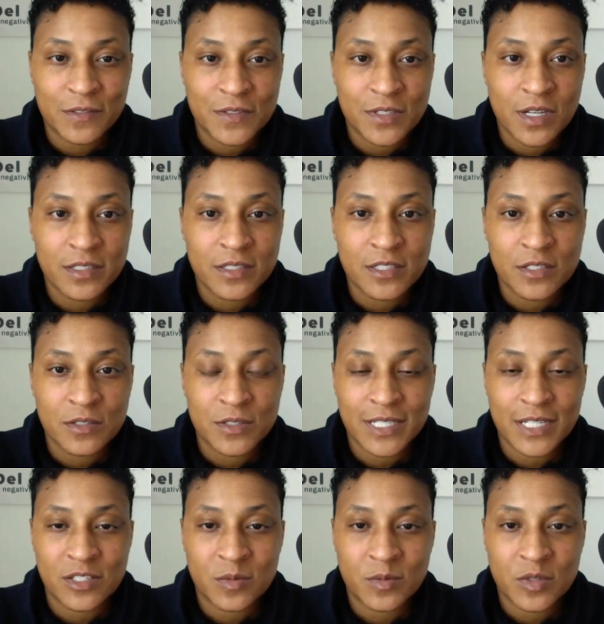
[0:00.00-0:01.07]
you've done. So
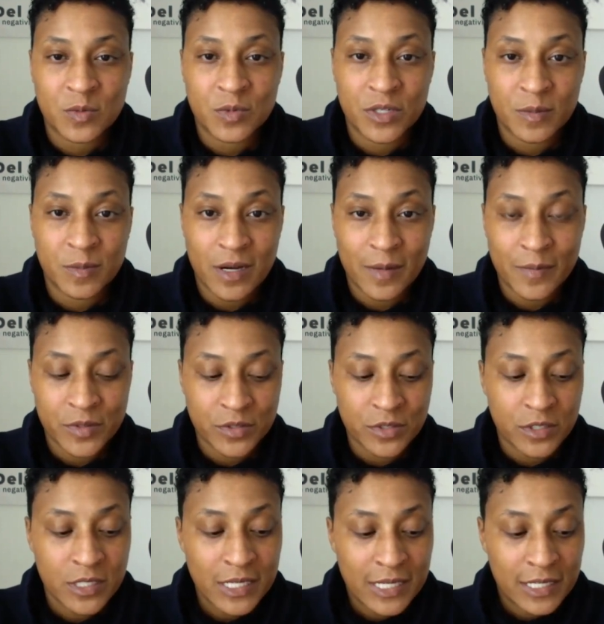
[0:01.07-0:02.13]
SketchUp is pretty
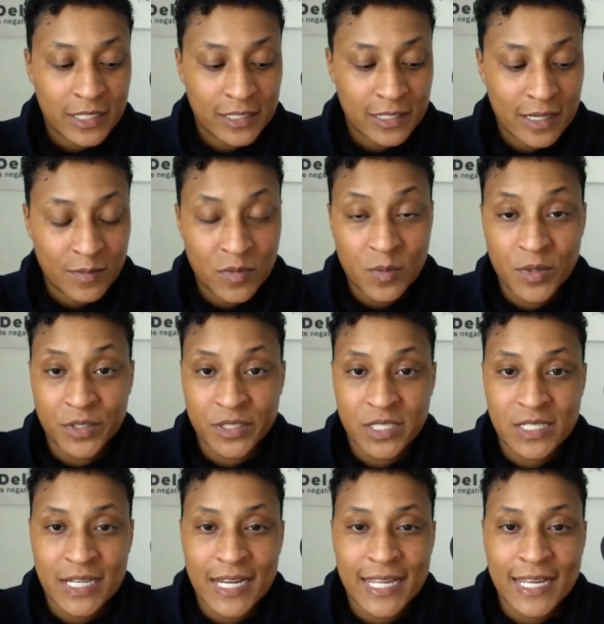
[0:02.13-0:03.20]
popular amongst
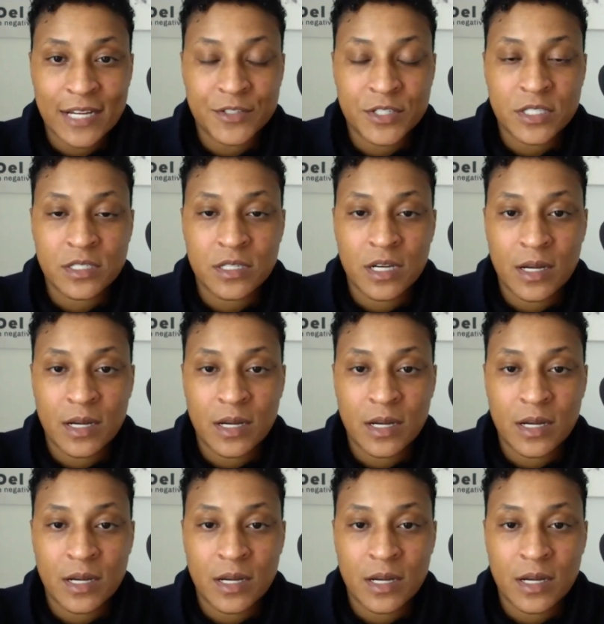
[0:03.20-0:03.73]
tiny house